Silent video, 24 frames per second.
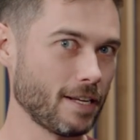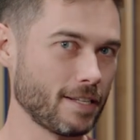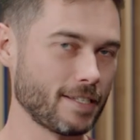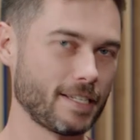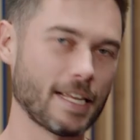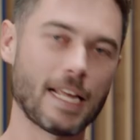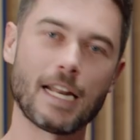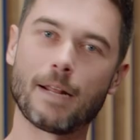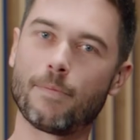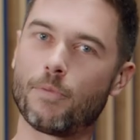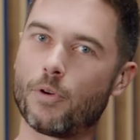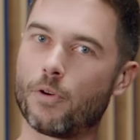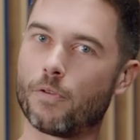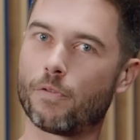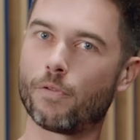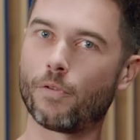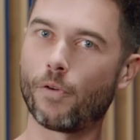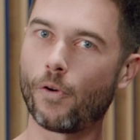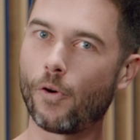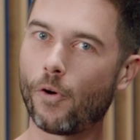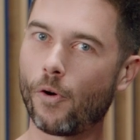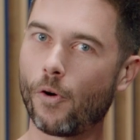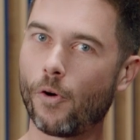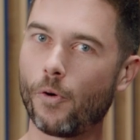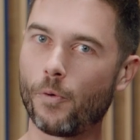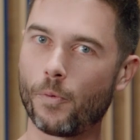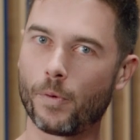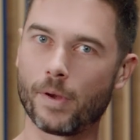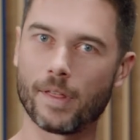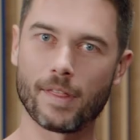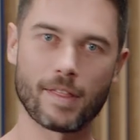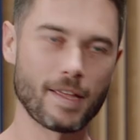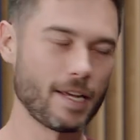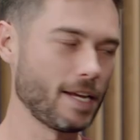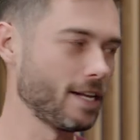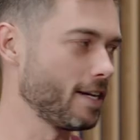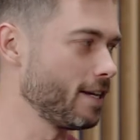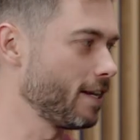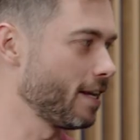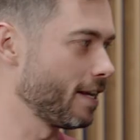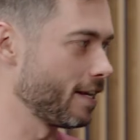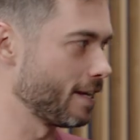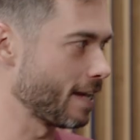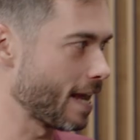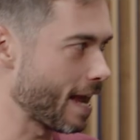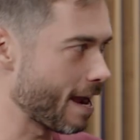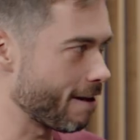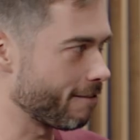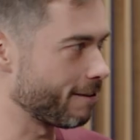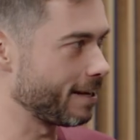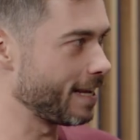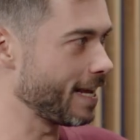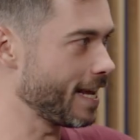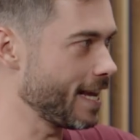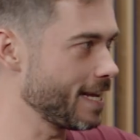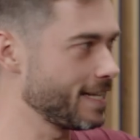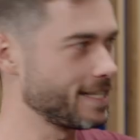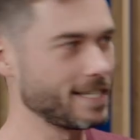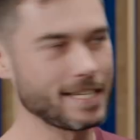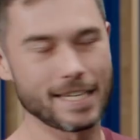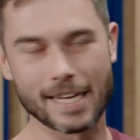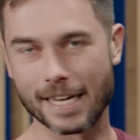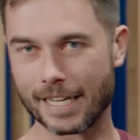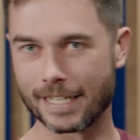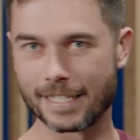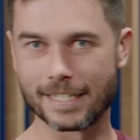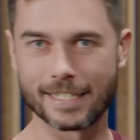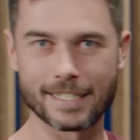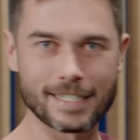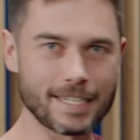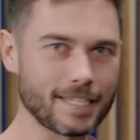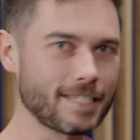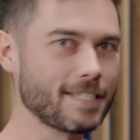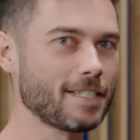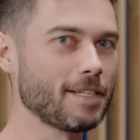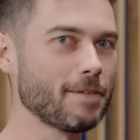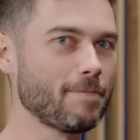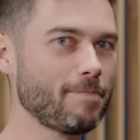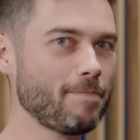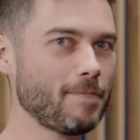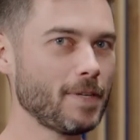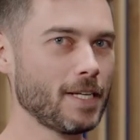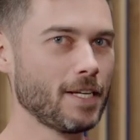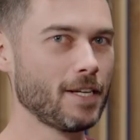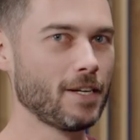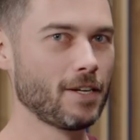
a ZMU-4 within an ARRI ECS system,